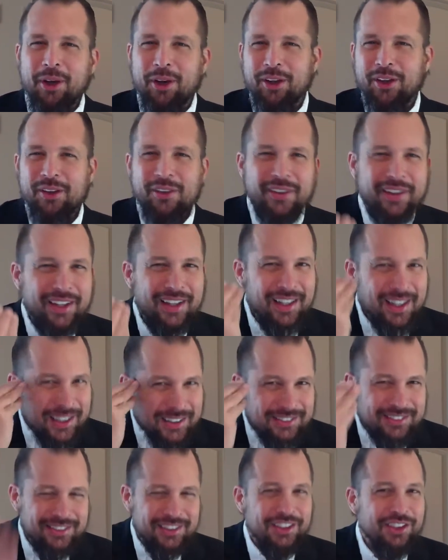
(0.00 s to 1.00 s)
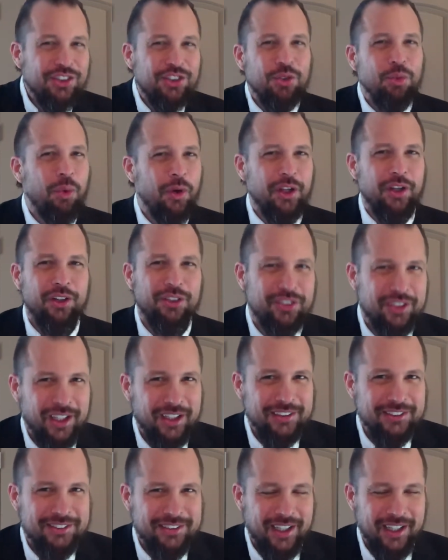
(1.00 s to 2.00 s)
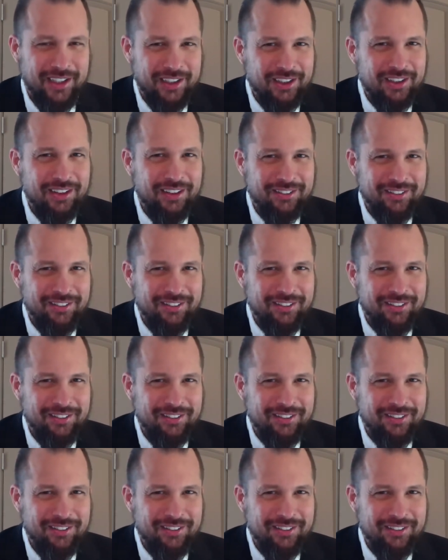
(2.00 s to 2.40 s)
are you listening to what you're saying,